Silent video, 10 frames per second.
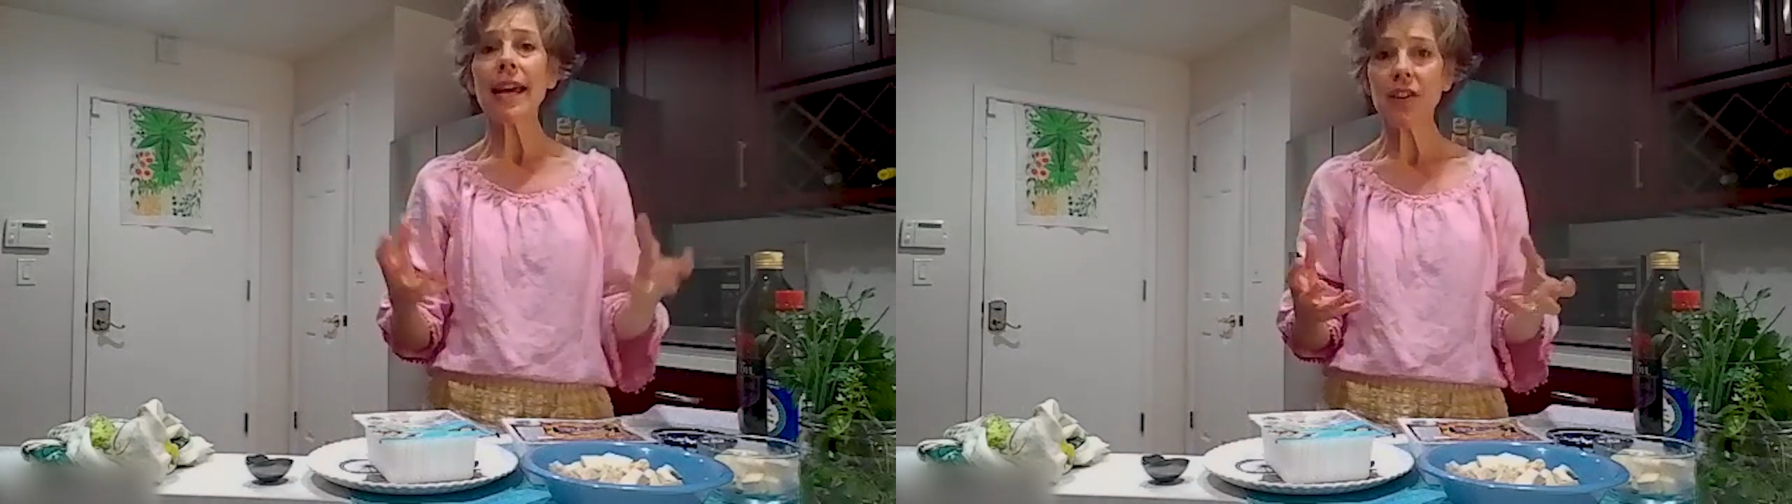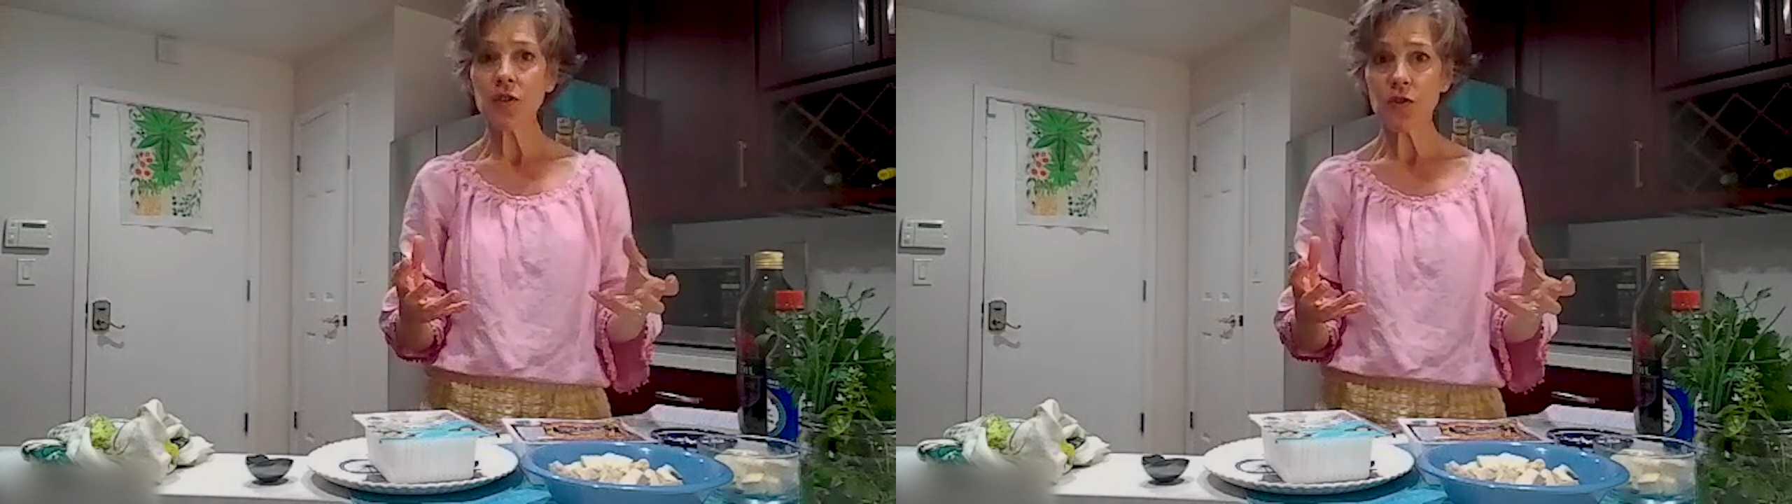
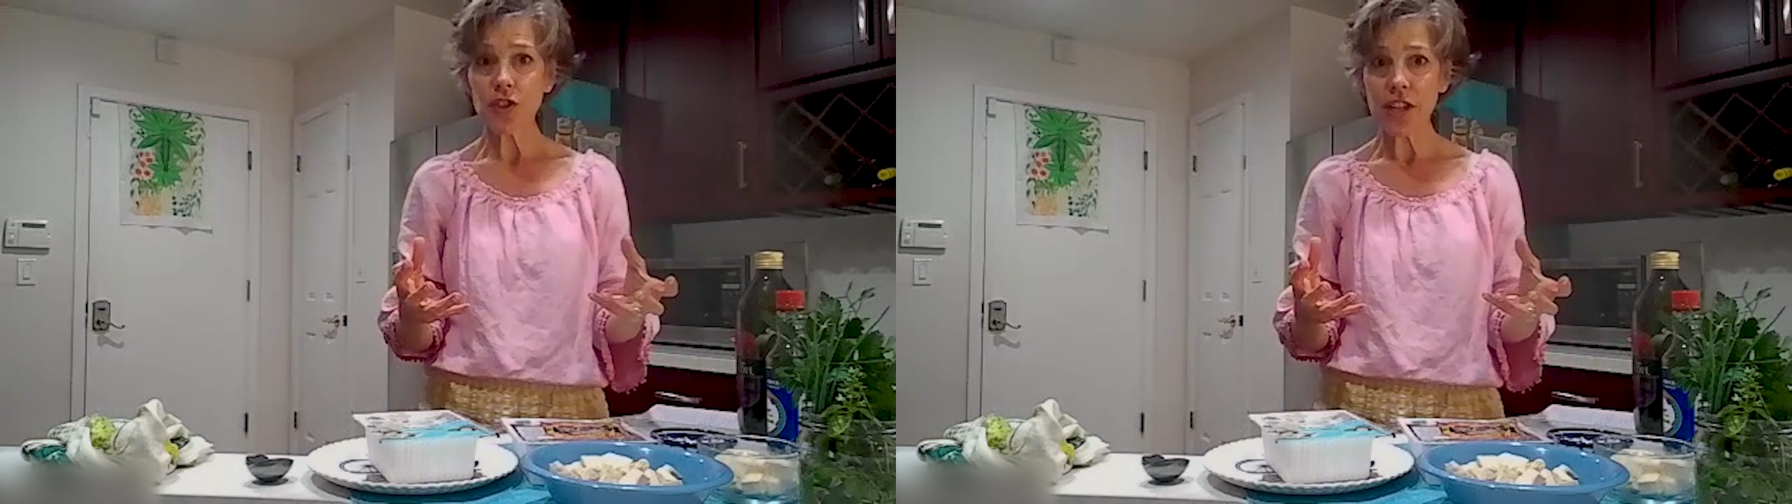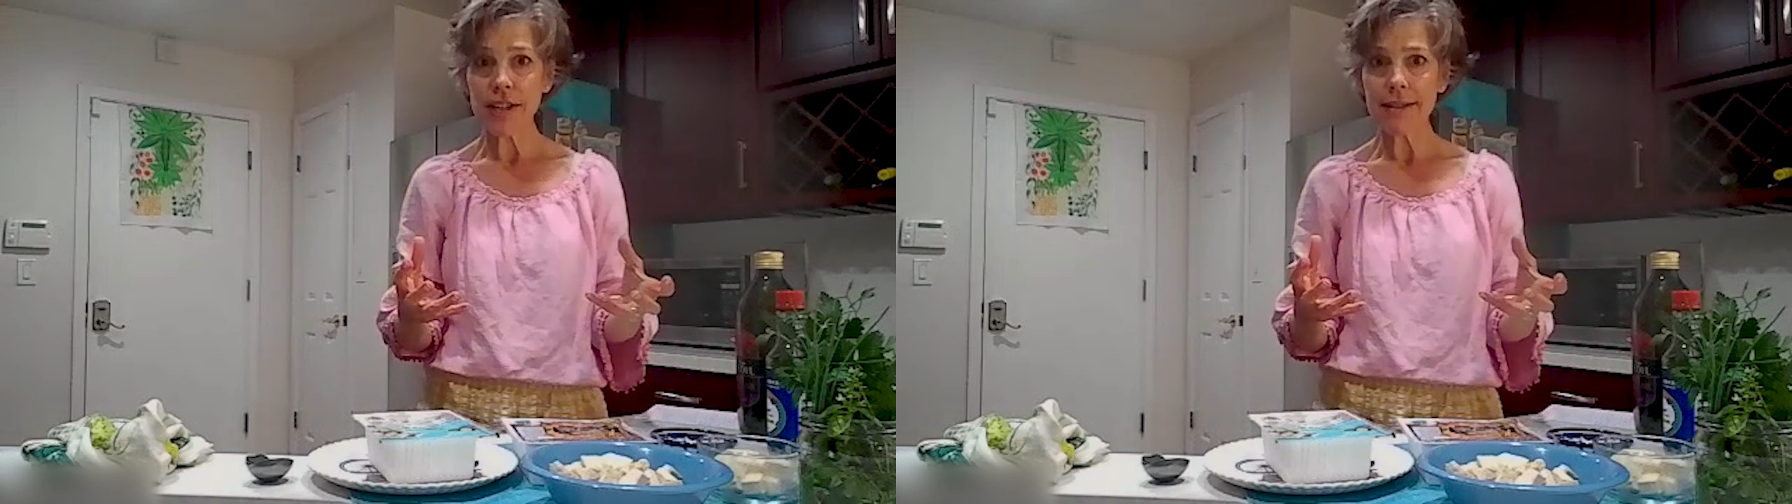
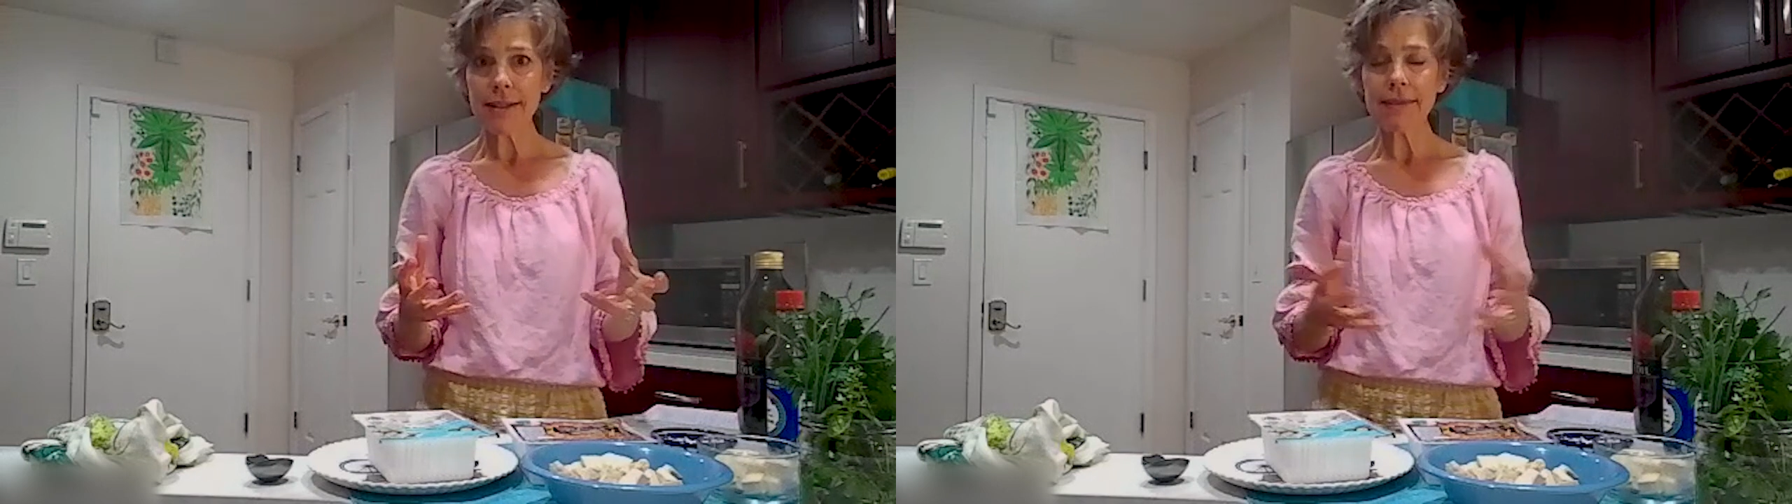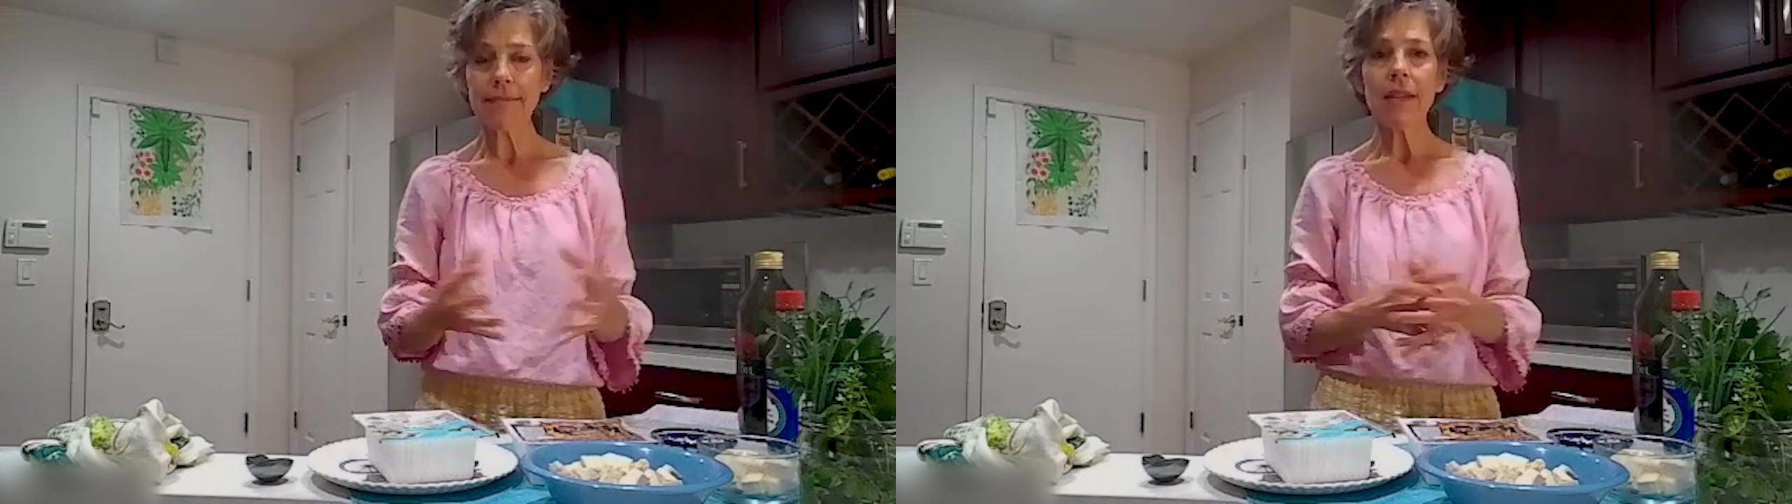
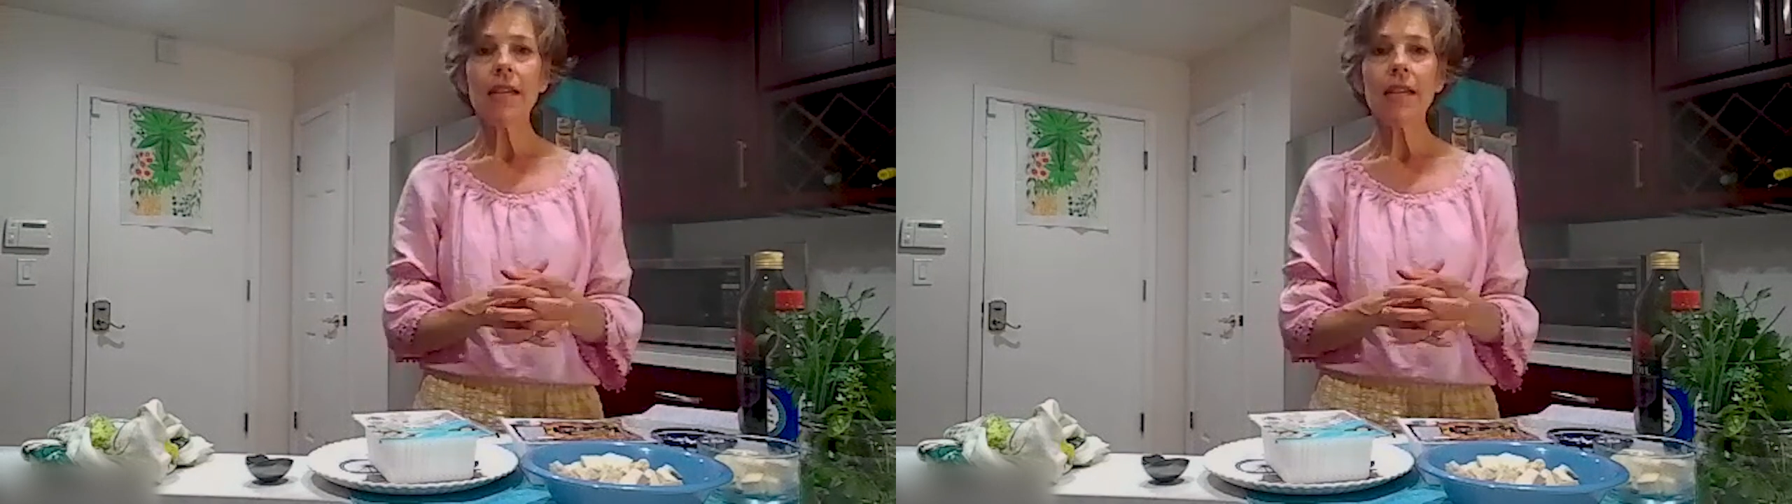estrogens.